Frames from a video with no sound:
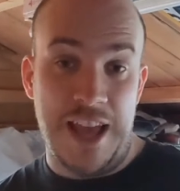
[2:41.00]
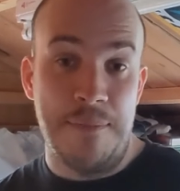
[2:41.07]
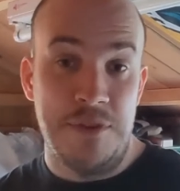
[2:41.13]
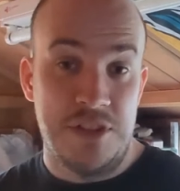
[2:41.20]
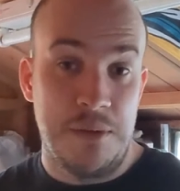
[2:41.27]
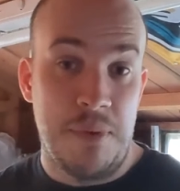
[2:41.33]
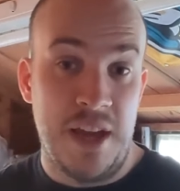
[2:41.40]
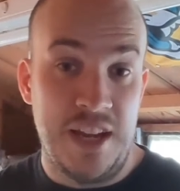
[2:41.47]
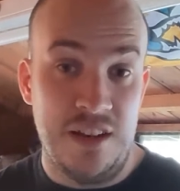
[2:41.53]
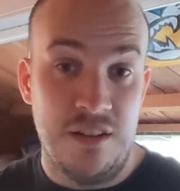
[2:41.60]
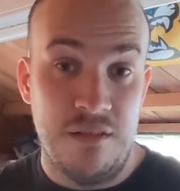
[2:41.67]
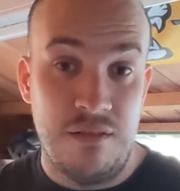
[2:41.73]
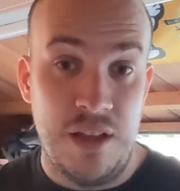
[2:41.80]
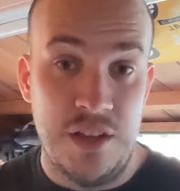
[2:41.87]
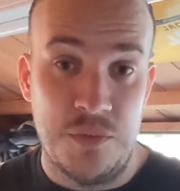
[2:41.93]
damage the paint
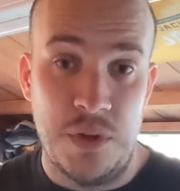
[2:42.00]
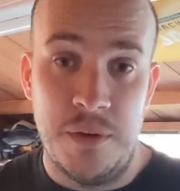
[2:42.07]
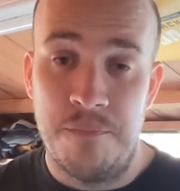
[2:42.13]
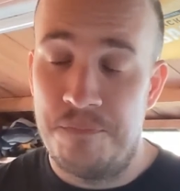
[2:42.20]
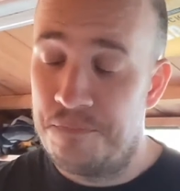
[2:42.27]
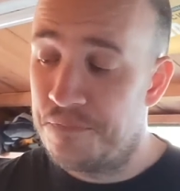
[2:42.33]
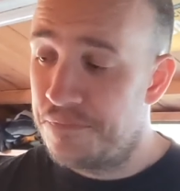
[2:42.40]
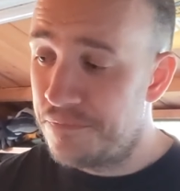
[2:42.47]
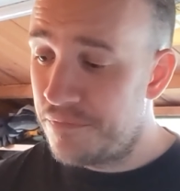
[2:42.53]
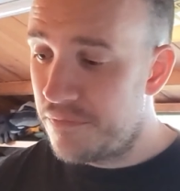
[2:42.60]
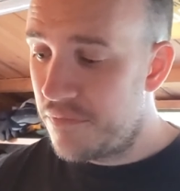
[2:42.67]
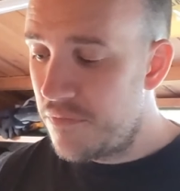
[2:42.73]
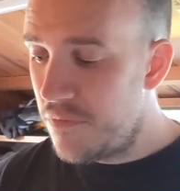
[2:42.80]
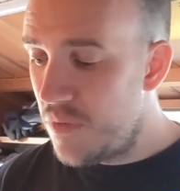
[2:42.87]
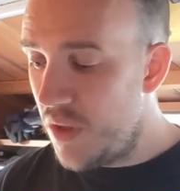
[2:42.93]
as well.
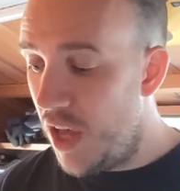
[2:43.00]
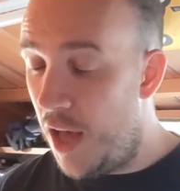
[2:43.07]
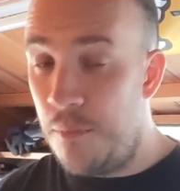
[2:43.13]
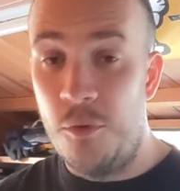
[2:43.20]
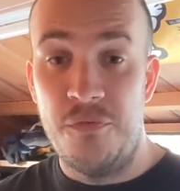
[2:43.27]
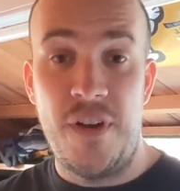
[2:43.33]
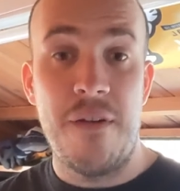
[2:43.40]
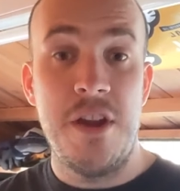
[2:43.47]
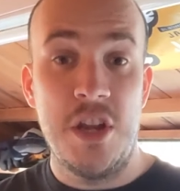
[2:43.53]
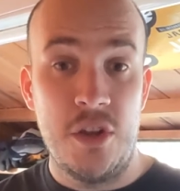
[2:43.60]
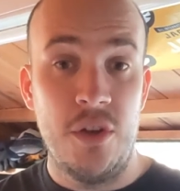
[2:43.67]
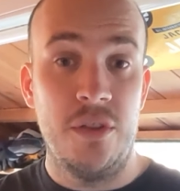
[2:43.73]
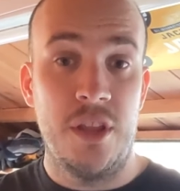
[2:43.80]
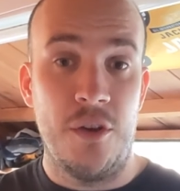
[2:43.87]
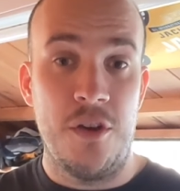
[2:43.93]
Very
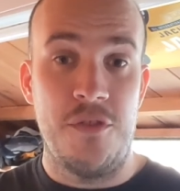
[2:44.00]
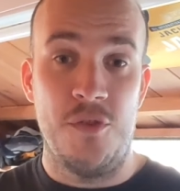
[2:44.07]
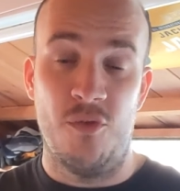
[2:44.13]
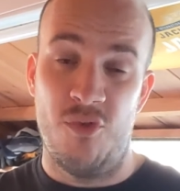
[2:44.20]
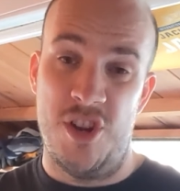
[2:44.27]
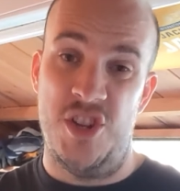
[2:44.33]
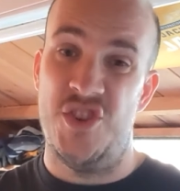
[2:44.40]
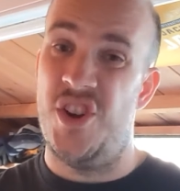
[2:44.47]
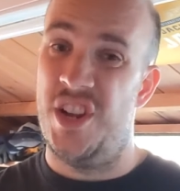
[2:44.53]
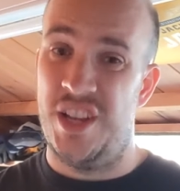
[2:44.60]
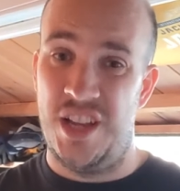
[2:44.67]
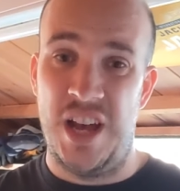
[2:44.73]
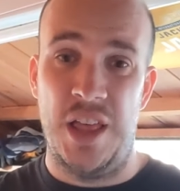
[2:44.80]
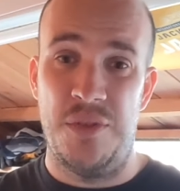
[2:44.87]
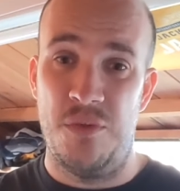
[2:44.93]
good though if you're really trying to
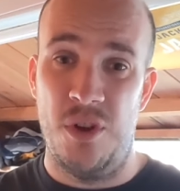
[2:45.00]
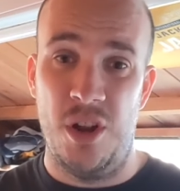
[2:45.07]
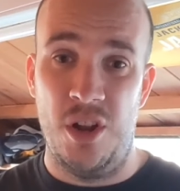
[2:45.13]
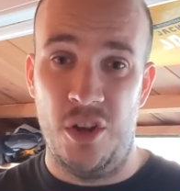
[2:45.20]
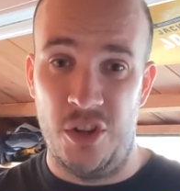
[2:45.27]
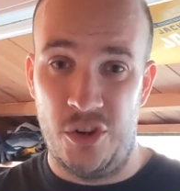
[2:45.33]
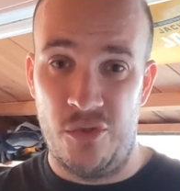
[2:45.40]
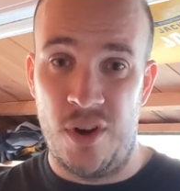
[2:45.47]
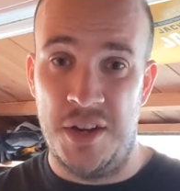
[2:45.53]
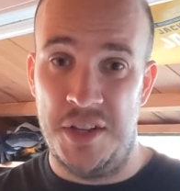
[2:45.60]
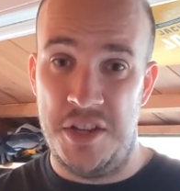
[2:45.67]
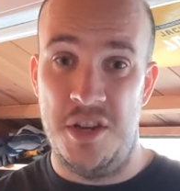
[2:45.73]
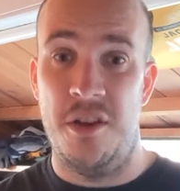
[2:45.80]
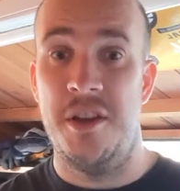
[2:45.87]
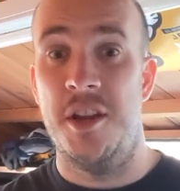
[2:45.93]
cut through a lot of crud
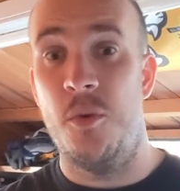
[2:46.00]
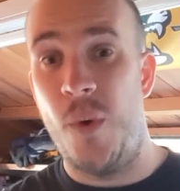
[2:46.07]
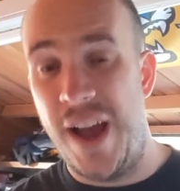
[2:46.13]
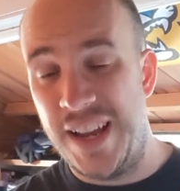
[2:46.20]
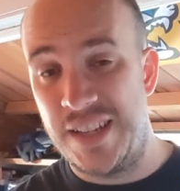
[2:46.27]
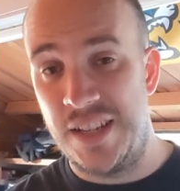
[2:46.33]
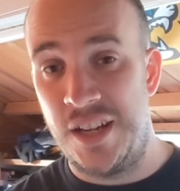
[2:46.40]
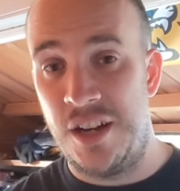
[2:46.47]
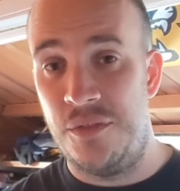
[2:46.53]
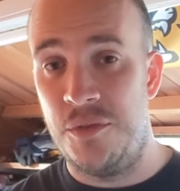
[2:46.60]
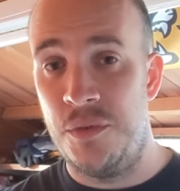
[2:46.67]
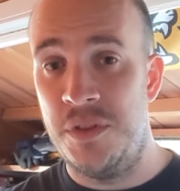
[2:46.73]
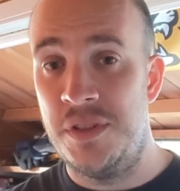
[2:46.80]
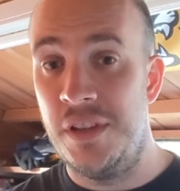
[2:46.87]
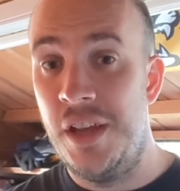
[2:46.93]
and you know you're going to wax it
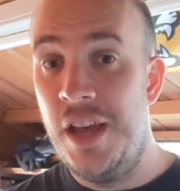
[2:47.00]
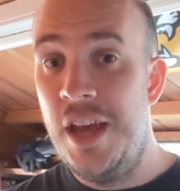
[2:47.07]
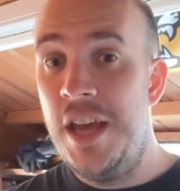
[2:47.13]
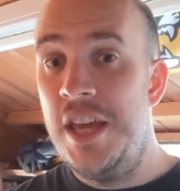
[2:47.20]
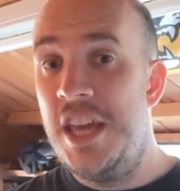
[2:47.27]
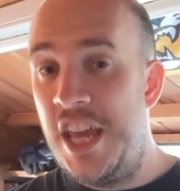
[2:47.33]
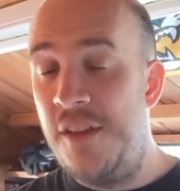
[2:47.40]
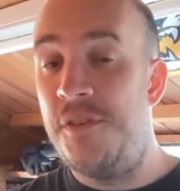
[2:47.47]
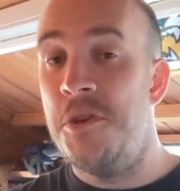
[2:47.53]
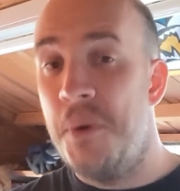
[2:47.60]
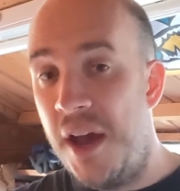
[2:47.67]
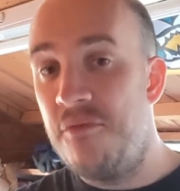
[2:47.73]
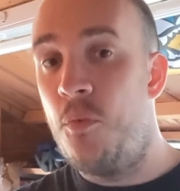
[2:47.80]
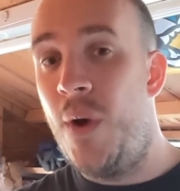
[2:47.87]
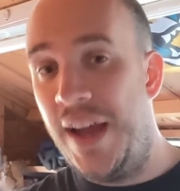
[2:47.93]
afterwards. If
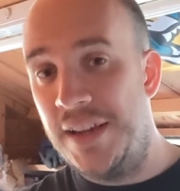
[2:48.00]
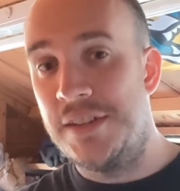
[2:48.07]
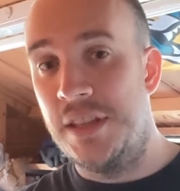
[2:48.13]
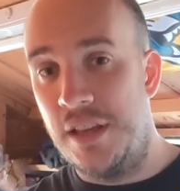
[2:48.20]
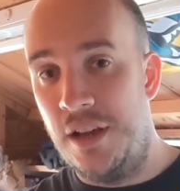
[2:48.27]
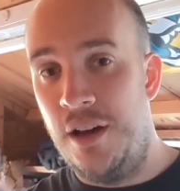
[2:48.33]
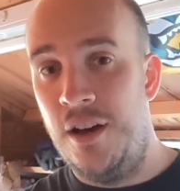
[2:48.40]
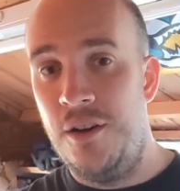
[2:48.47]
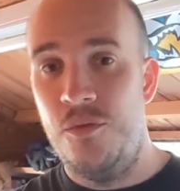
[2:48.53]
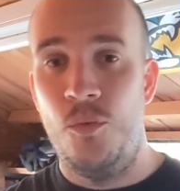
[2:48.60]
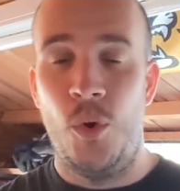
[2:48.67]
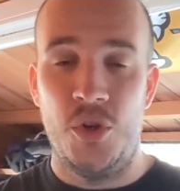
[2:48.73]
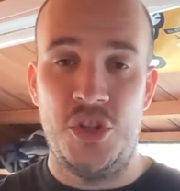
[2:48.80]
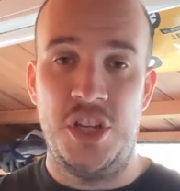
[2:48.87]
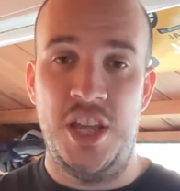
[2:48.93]
you have waxed the car,
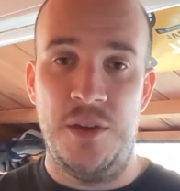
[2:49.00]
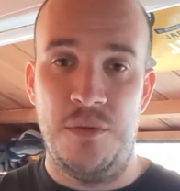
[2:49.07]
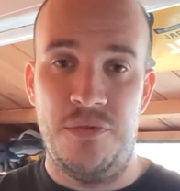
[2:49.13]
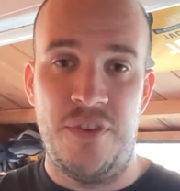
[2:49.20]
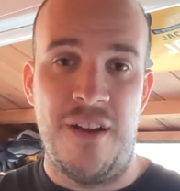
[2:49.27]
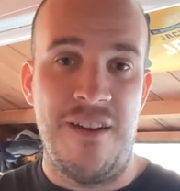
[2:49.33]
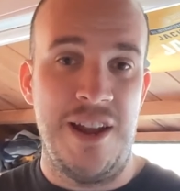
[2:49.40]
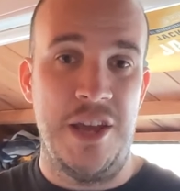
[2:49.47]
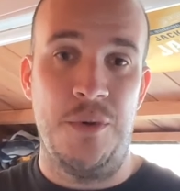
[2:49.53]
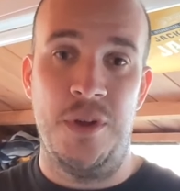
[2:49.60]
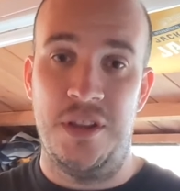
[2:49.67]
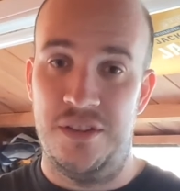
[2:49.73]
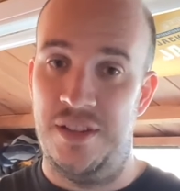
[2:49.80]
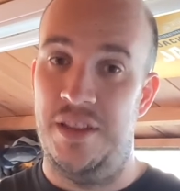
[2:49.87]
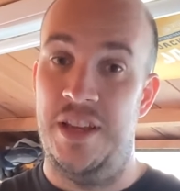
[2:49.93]
washing it with fairy
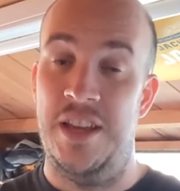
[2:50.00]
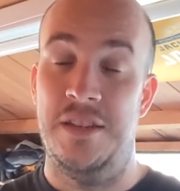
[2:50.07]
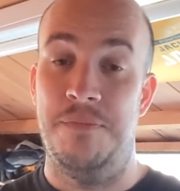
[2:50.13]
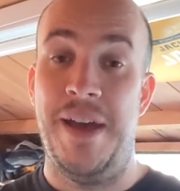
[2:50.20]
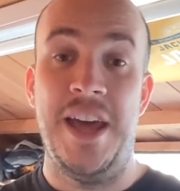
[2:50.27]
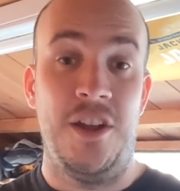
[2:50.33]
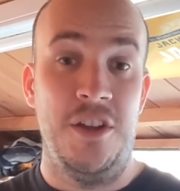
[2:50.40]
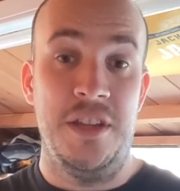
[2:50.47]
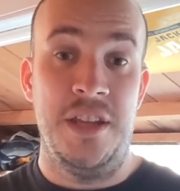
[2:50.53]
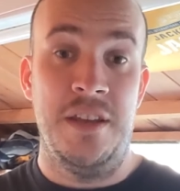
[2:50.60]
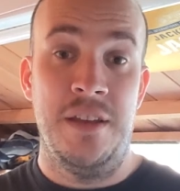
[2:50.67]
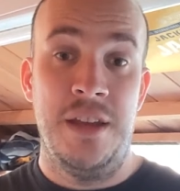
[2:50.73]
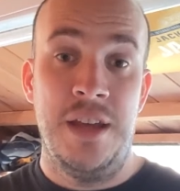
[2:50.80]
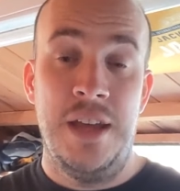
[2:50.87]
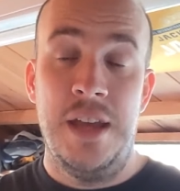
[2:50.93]
liquid is a bad
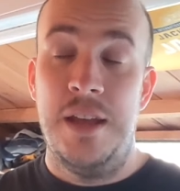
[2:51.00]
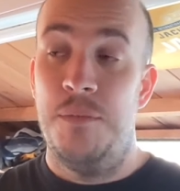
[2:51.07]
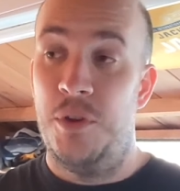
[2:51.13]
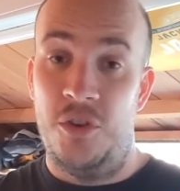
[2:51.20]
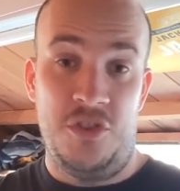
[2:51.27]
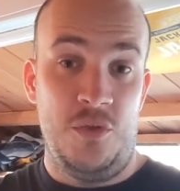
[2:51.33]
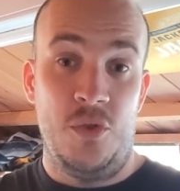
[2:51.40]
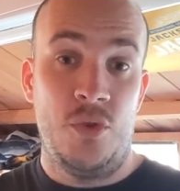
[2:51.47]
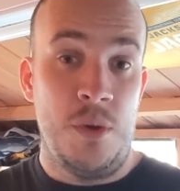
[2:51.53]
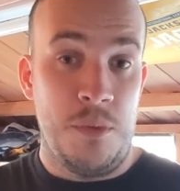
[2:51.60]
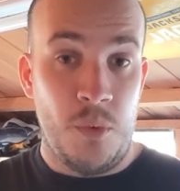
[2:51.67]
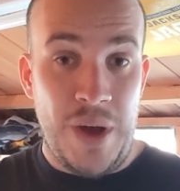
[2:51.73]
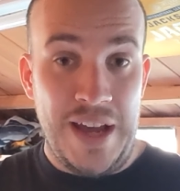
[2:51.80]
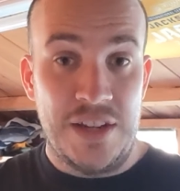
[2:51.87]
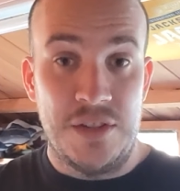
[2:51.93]
idea, because it will strip
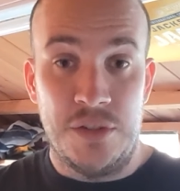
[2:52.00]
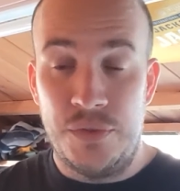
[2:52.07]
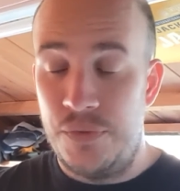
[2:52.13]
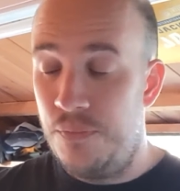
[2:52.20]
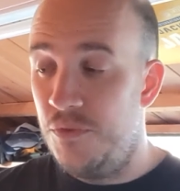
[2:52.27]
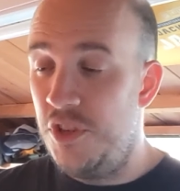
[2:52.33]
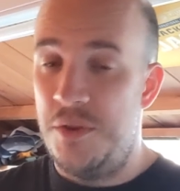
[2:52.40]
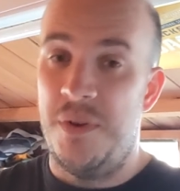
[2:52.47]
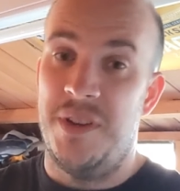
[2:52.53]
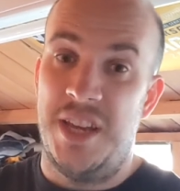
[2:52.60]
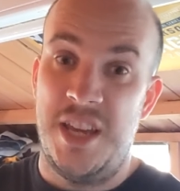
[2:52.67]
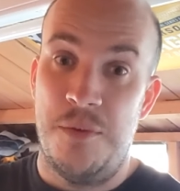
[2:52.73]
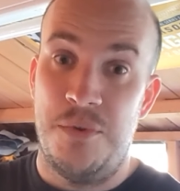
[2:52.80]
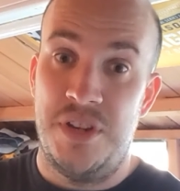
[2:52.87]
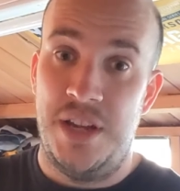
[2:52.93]
the wax off, so you won't
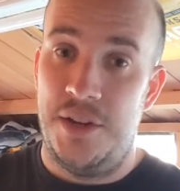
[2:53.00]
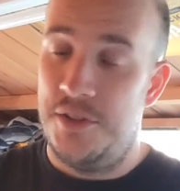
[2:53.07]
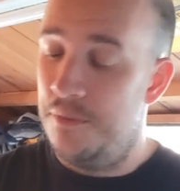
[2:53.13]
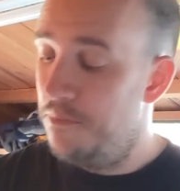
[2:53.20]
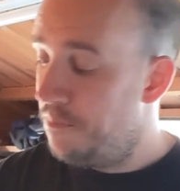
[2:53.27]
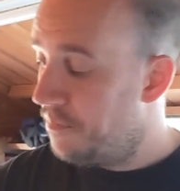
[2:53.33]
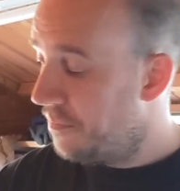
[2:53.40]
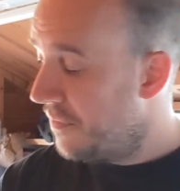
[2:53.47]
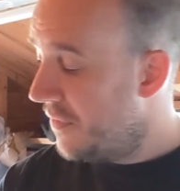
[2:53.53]
get your protection.